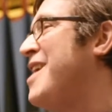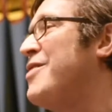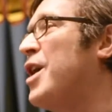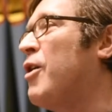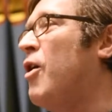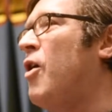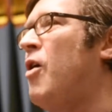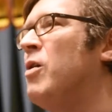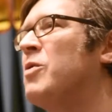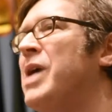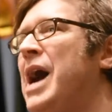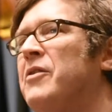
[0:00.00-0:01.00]
They are
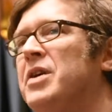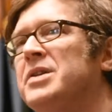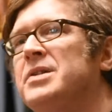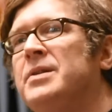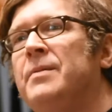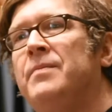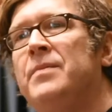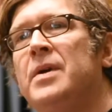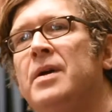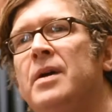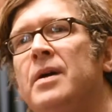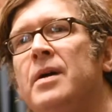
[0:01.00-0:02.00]
all around us.
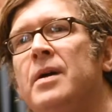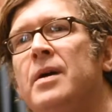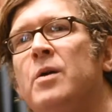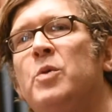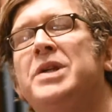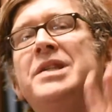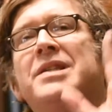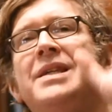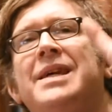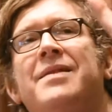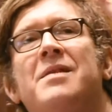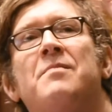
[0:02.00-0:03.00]
We
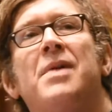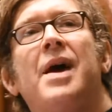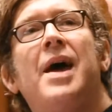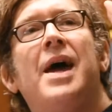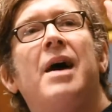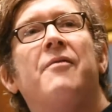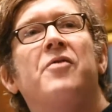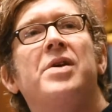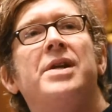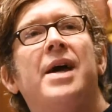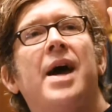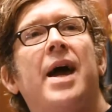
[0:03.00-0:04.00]
see them
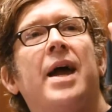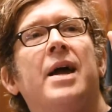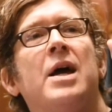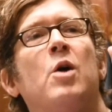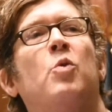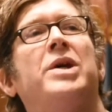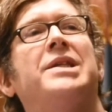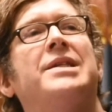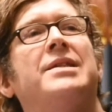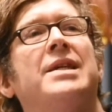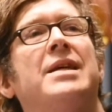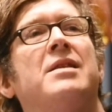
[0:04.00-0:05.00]
every day. We
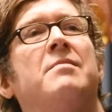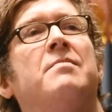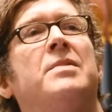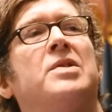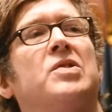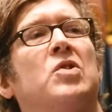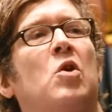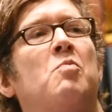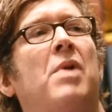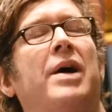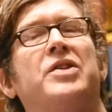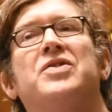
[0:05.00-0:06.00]
see them
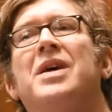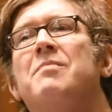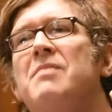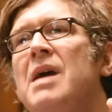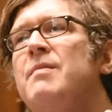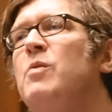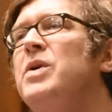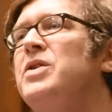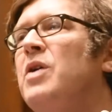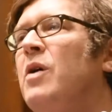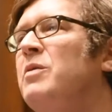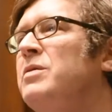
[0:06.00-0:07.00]
so much that maybe
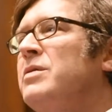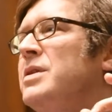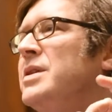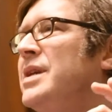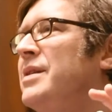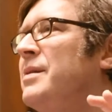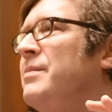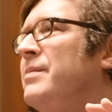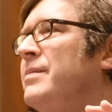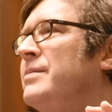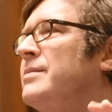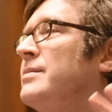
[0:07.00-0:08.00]
we don't see them.